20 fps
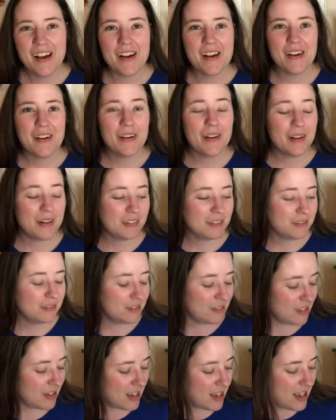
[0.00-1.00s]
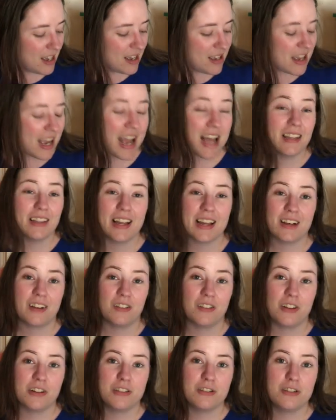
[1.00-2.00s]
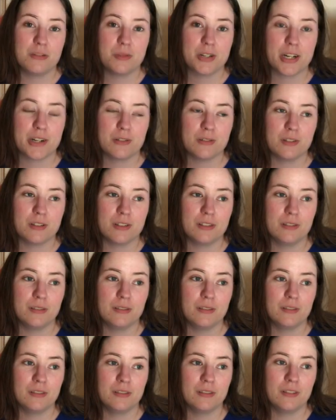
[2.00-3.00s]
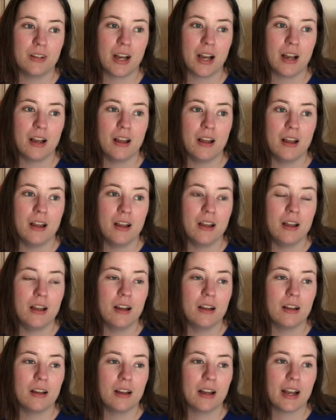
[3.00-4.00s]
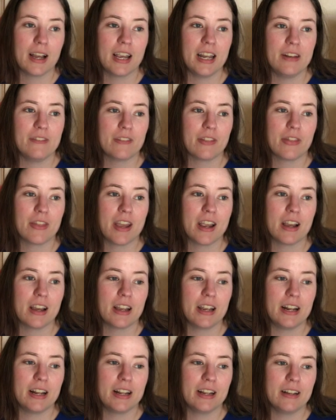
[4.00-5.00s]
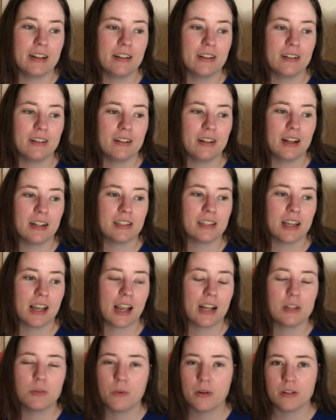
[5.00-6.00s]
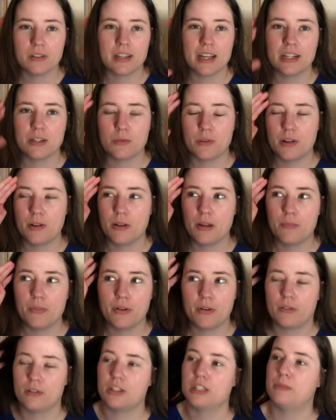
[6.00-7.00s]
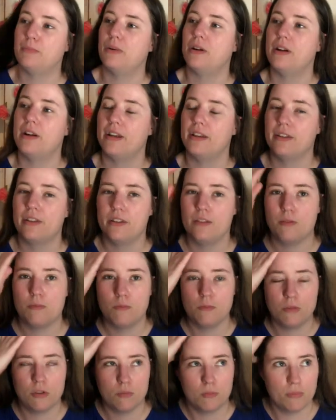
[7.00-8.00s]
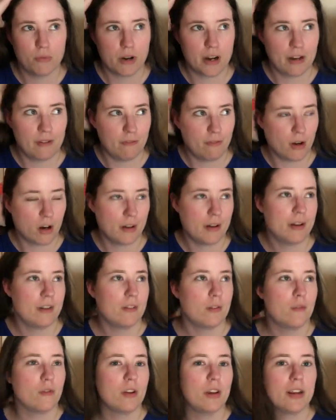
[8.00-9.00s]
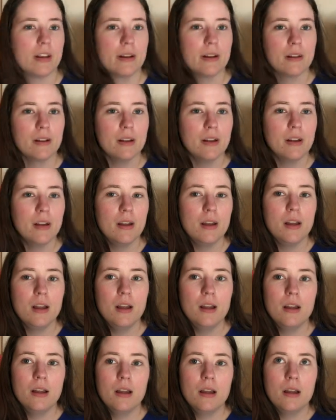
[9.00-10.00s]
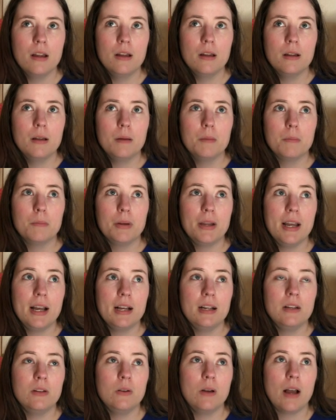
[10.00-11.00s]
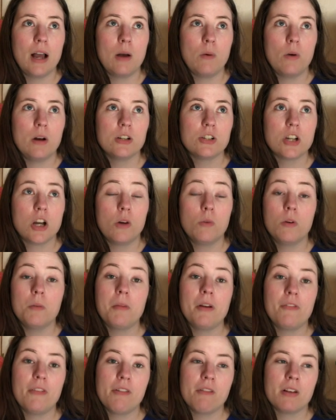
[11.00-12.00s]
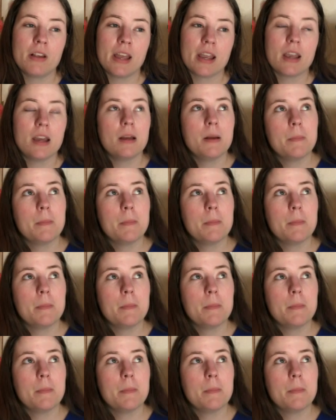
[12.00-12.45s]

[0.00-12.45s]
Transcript: uh, I like a lot of YouTube channels. I can't even think of any. It's like, it's one of those things where you get put on the spot and then you, your brain fart and you forget. But yeah, I watch, oh, one of my favorite like